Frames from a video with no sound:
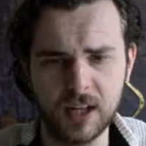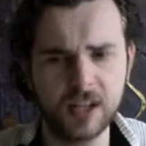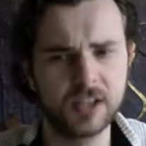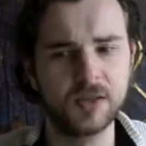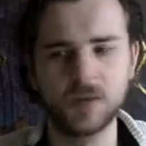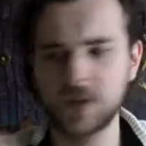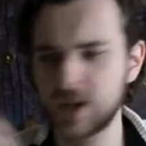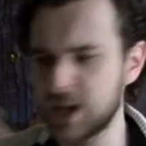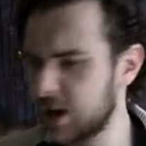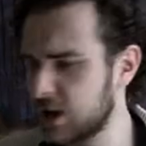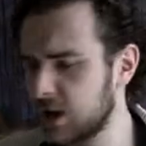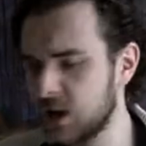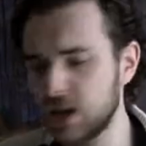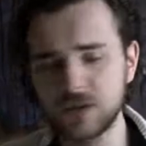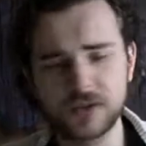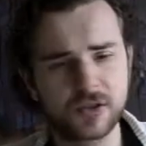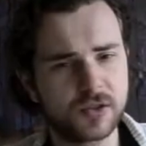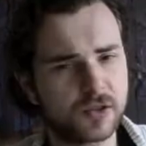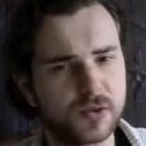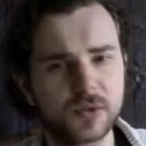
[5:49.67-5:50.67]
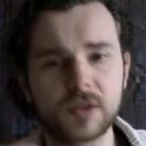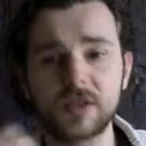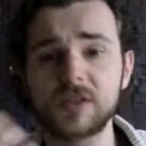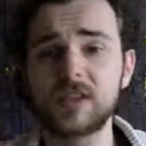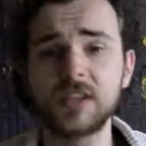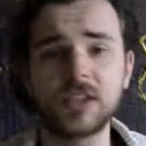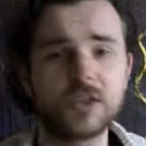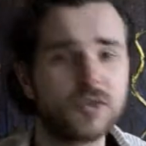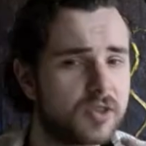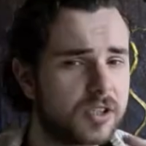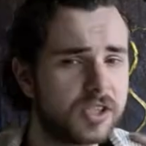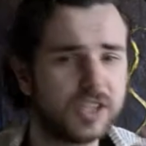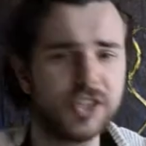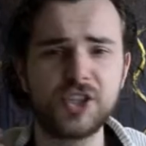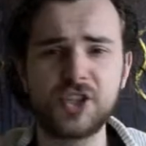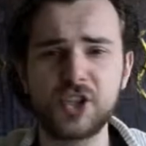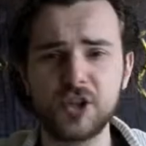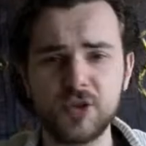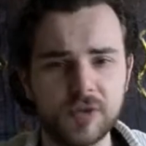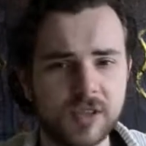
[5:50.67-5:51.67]
So again, lots of sort of citrusy,
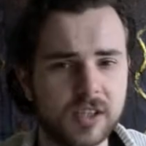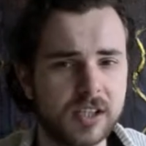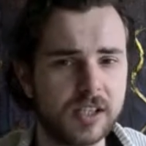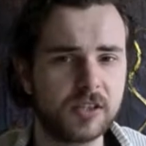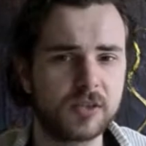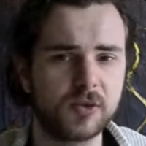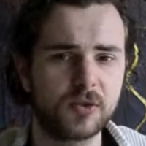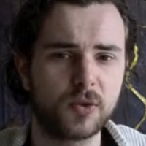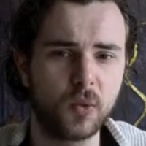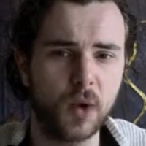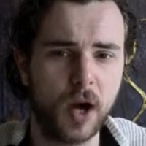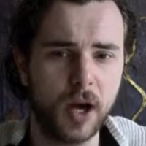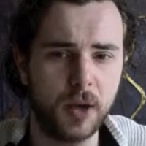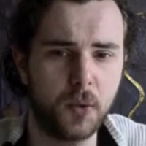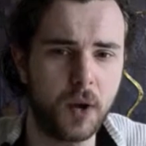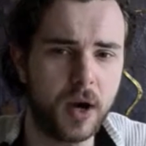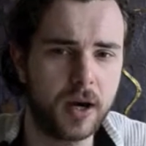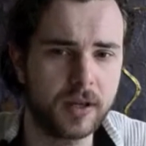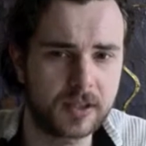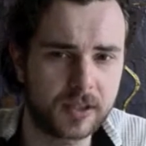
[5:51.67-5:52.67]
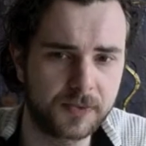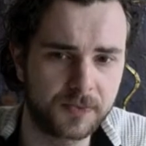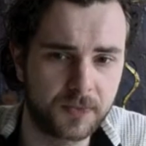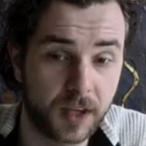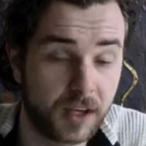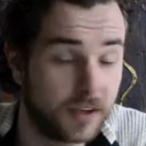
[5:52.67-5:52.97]
juicy sort of white wines.